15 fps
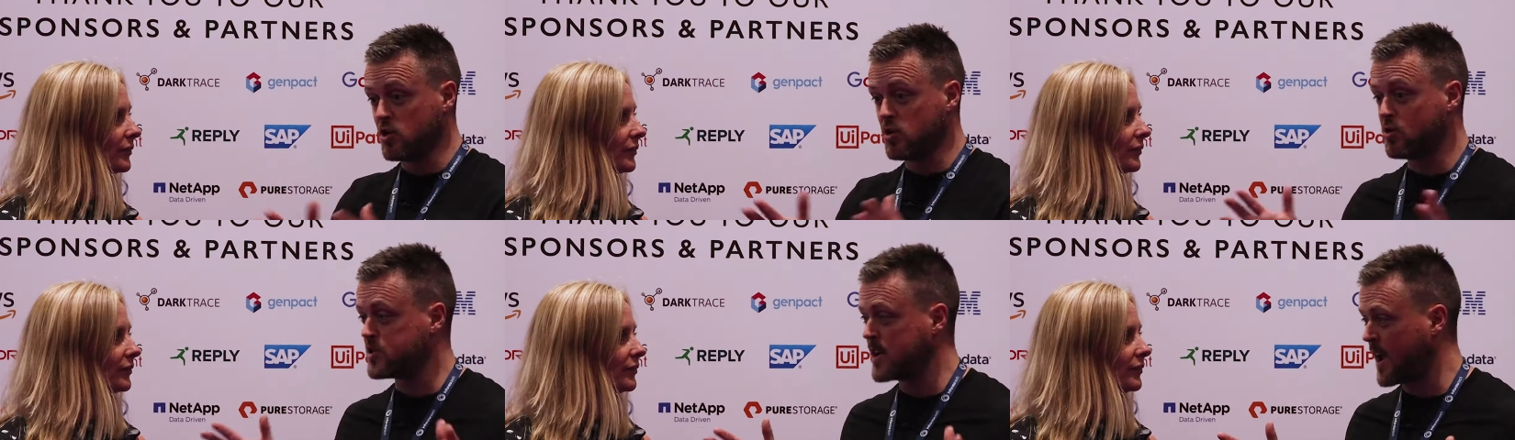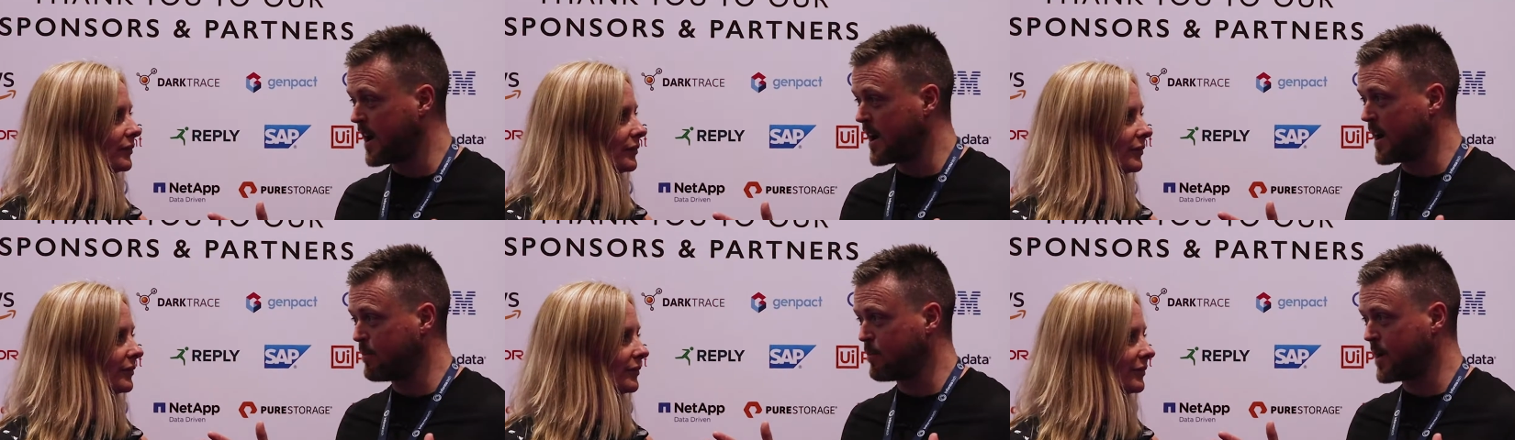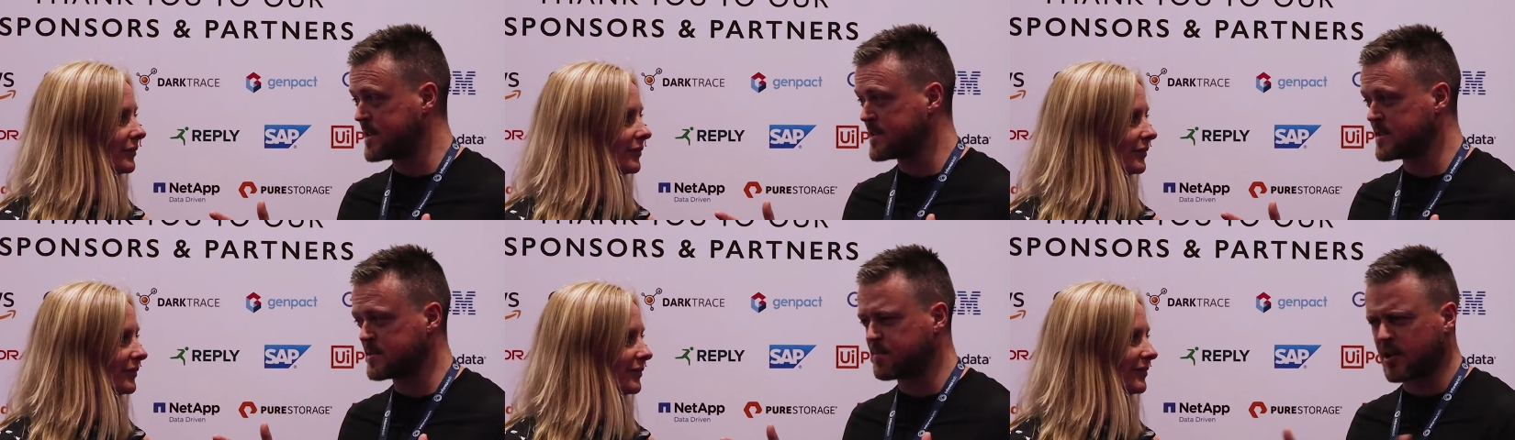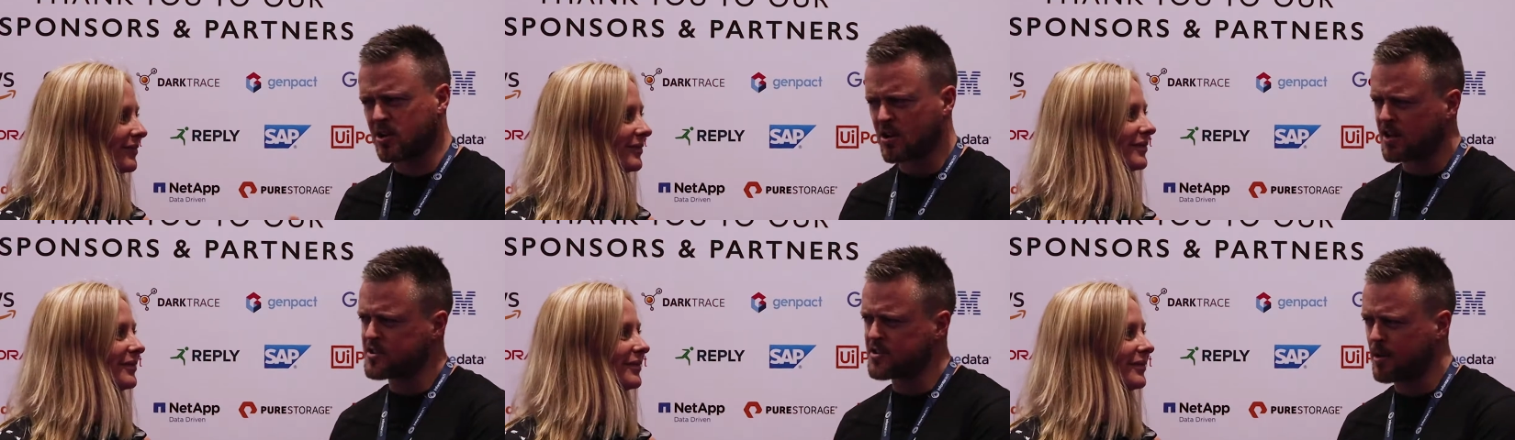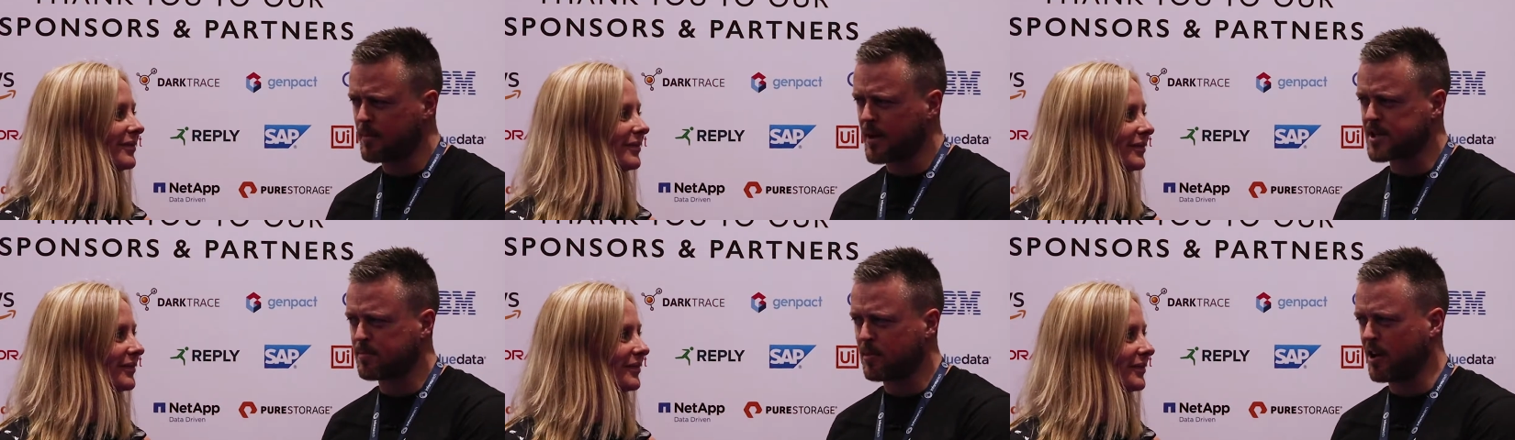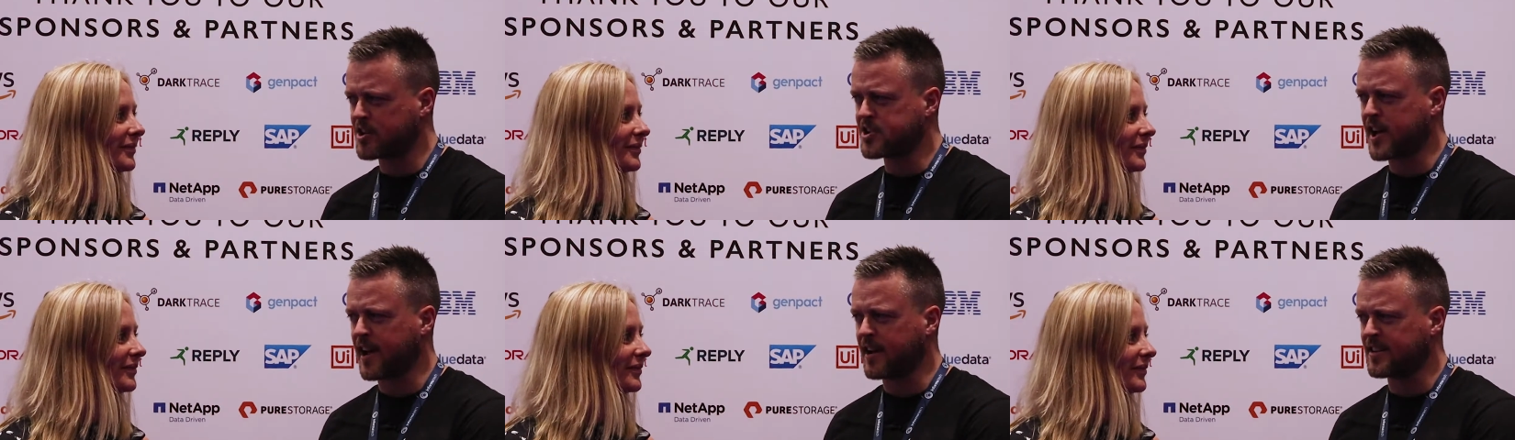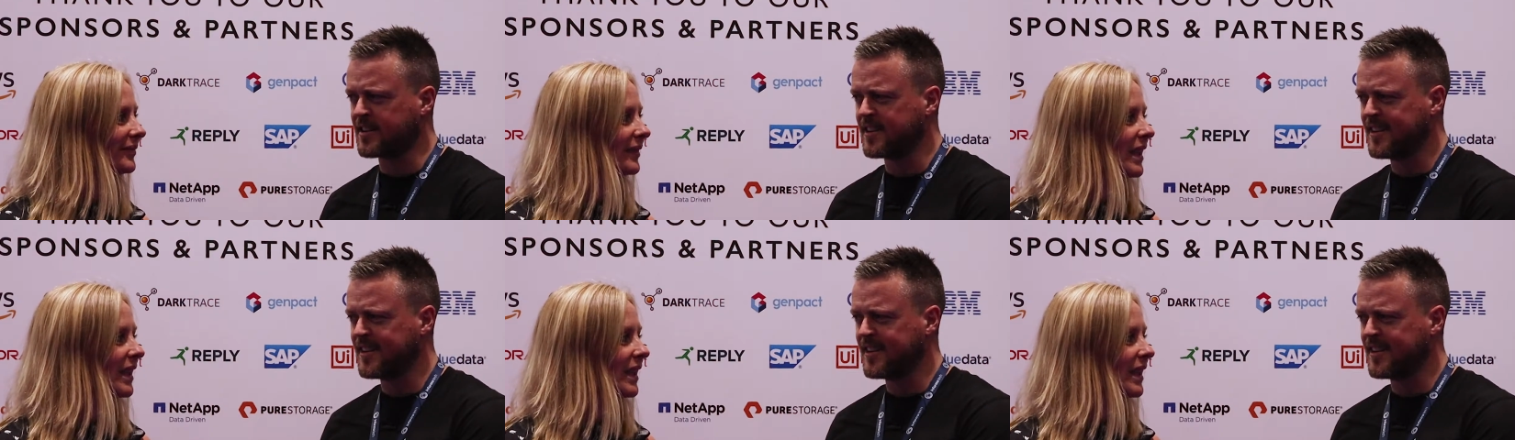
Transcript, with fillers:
Speaker 1: huge AI presence, but not so much blockchain.